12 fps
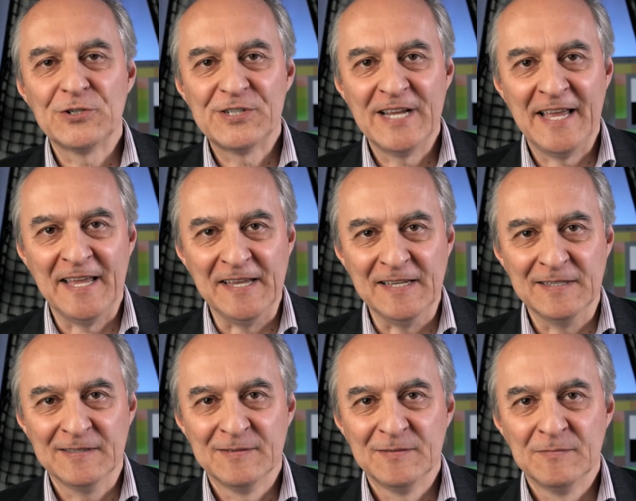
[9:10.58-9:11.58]
saying.
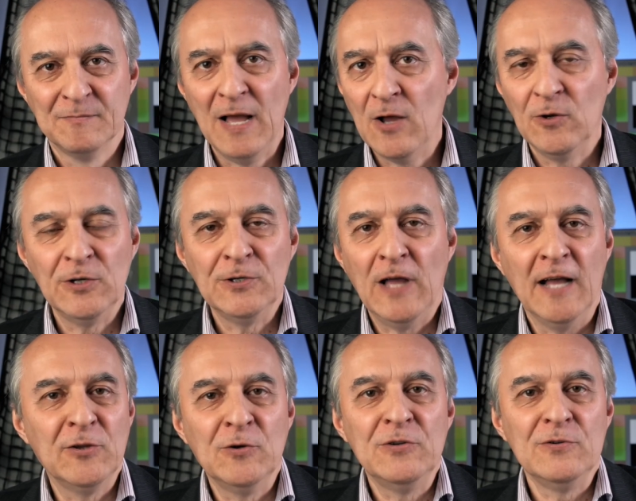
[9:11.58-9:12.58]
Paolo, I
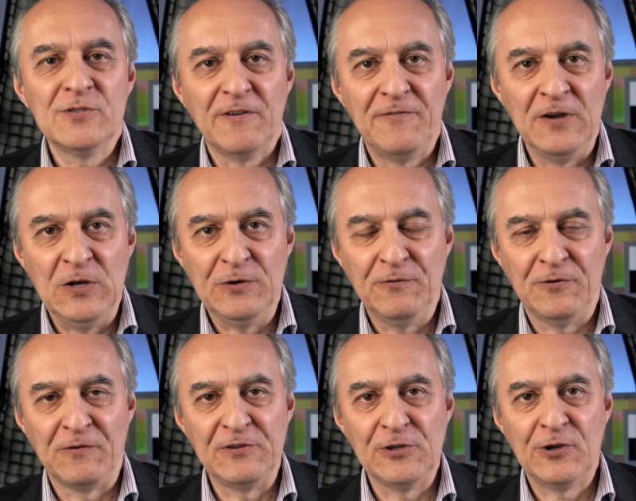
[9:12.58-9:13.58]
don't use a phone for
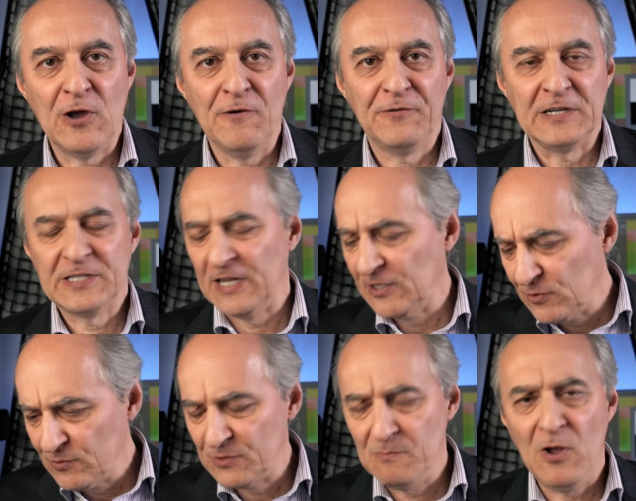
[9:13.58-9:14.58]
video conferencing. It's
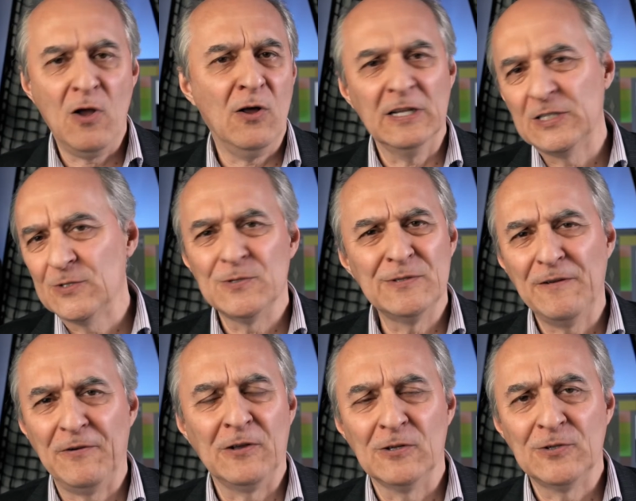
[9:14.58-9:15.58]
too small, it's too
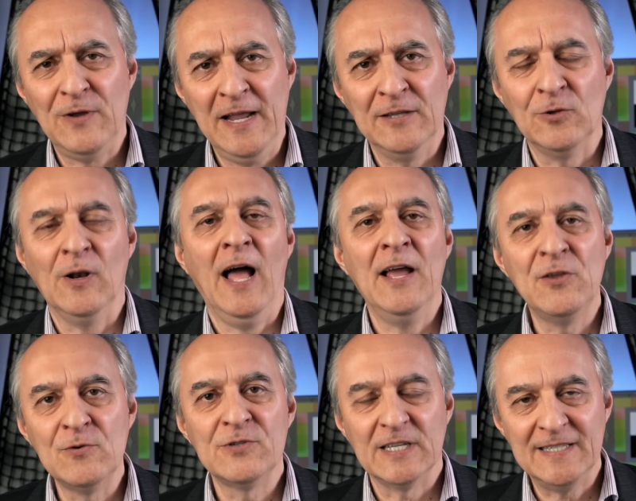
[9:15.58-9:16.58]
difficult to handle. I
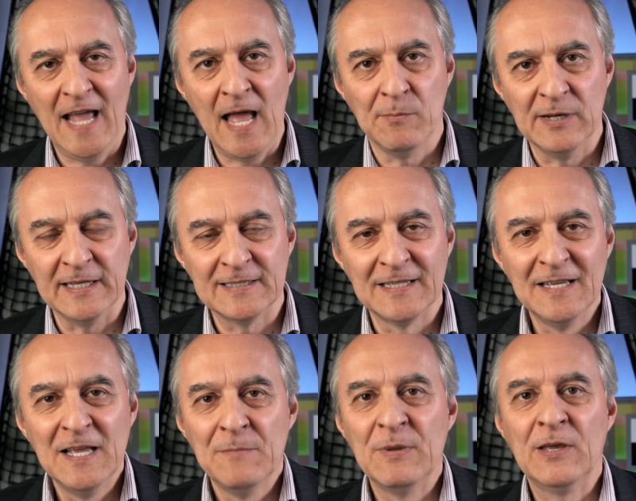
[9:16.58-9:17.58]
use a tablet
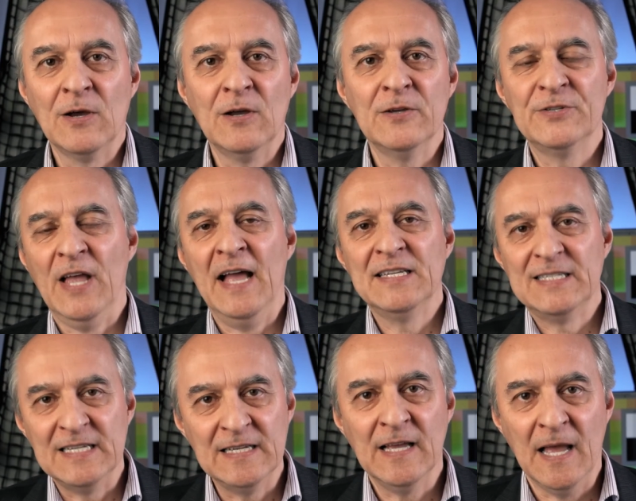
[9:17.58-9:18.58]
because I
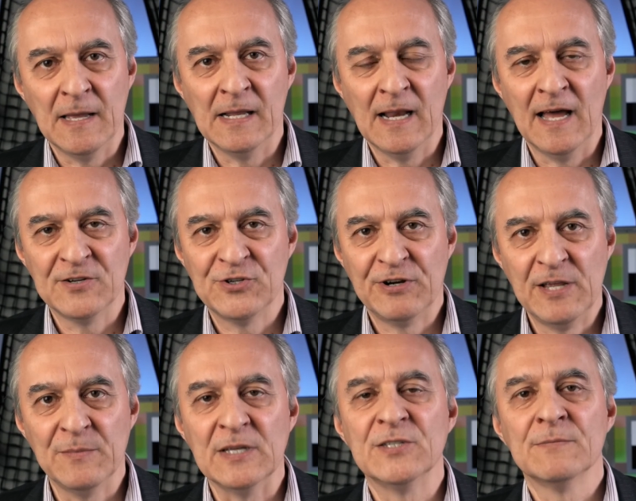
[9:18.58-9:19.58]
see a larger
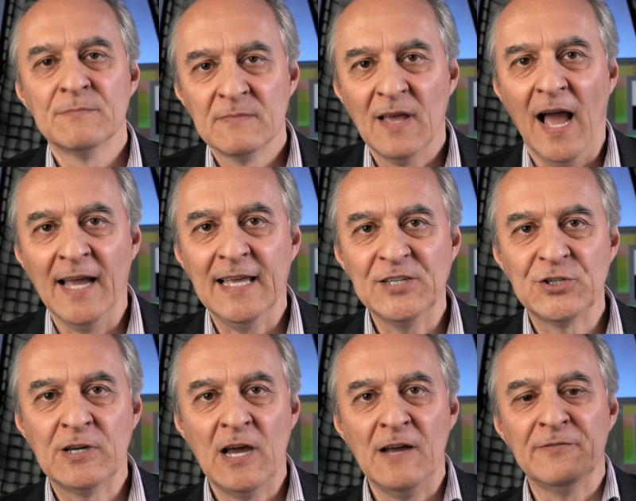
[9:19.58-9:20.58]
image. I got you
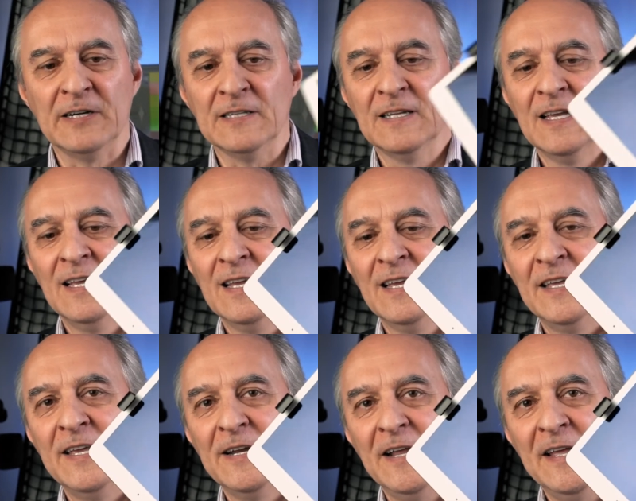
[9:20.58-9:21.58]
covered.
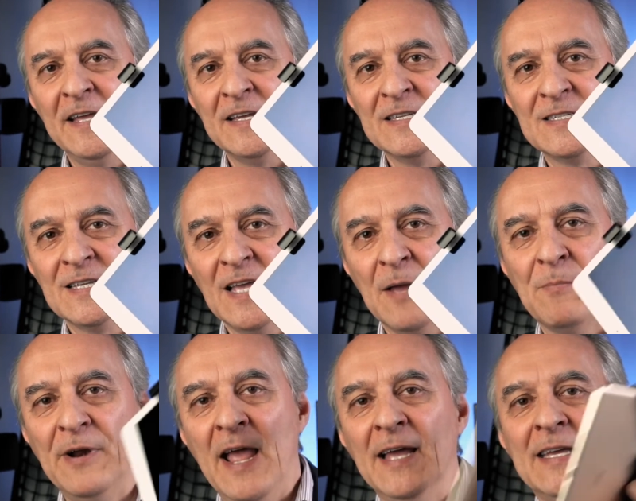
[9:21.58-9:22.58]
Here is a
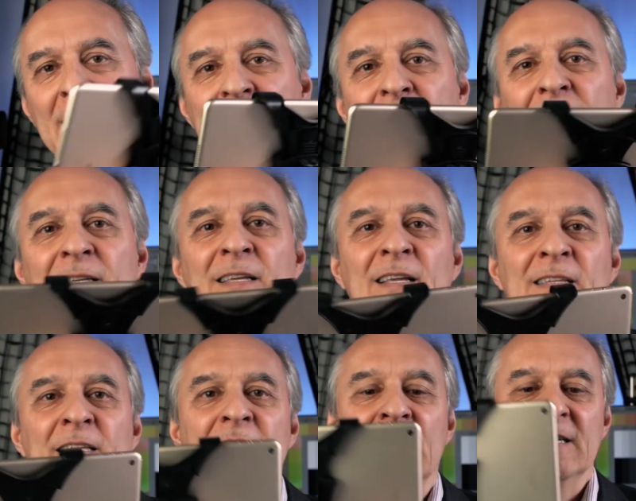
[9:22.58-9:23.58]
bracket
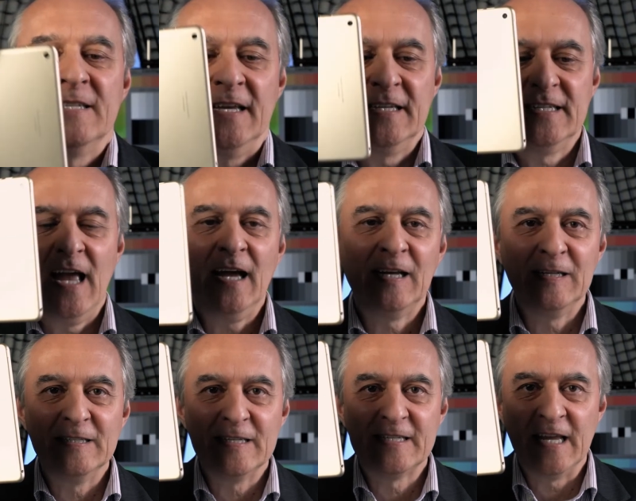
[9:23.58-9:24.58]
that does exactly
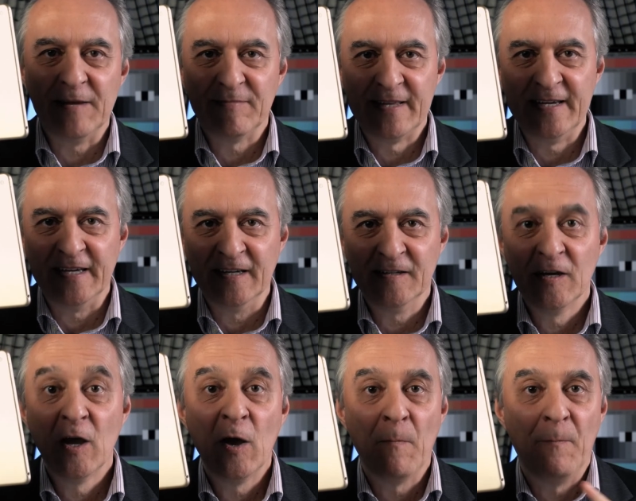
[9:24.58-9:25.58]
the same thing,
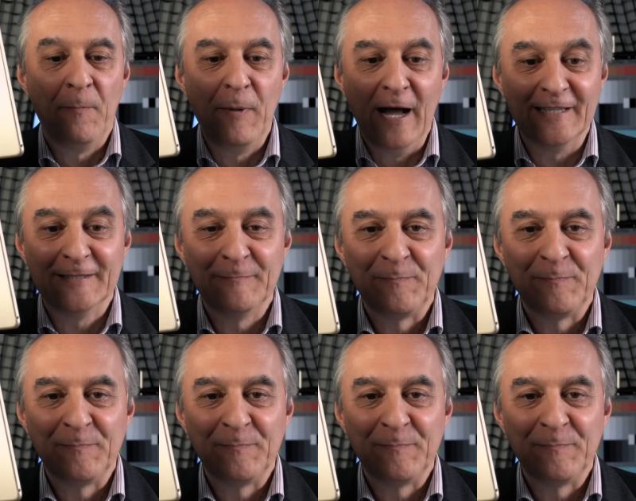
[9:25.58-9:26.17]
but